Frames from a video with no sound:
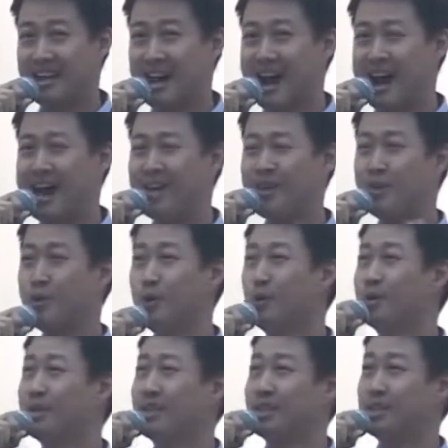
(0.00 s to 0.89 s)
I
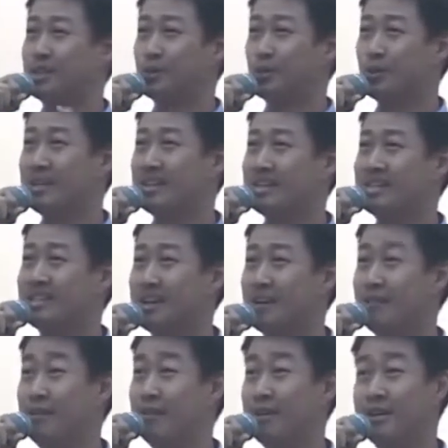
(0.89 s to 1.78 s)
know that the students
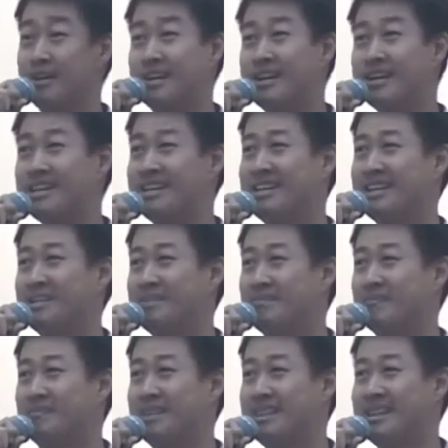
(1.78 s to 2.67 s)
have learned,
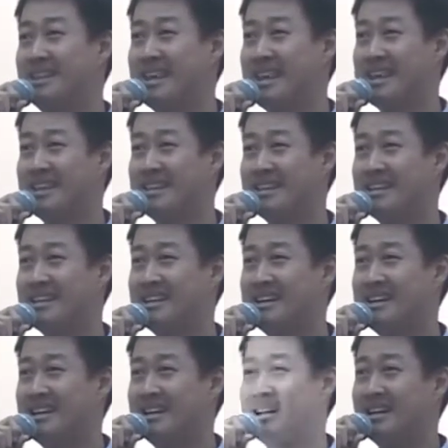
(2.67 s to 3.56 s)
but
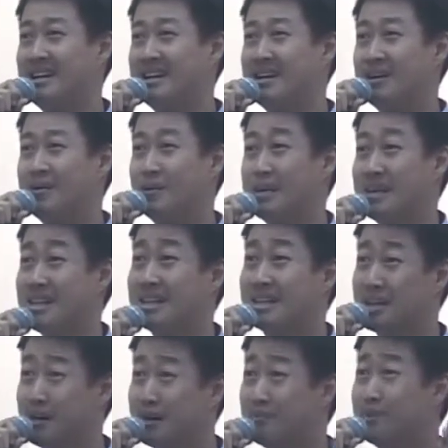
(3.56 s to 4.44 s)
then when
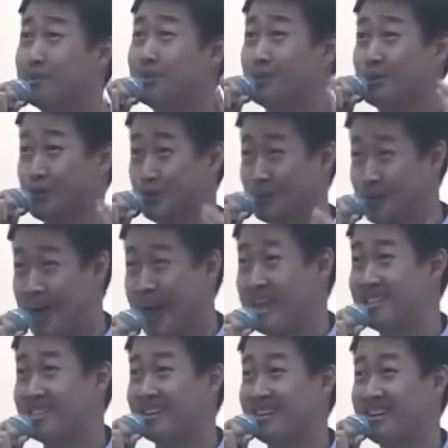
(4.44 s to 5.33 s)
it comes to
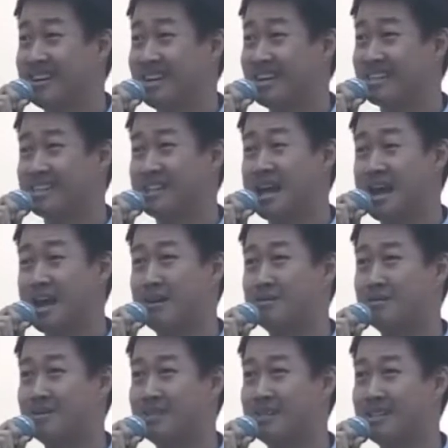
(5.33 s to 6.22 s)
answering
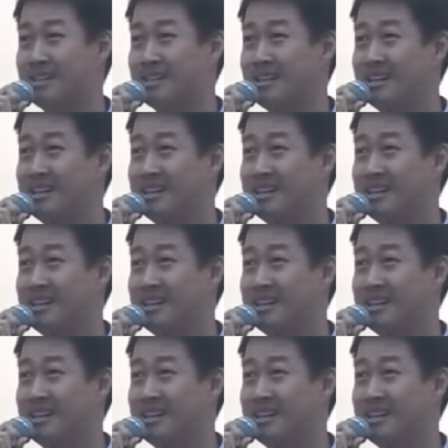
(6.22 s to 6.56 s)
exams,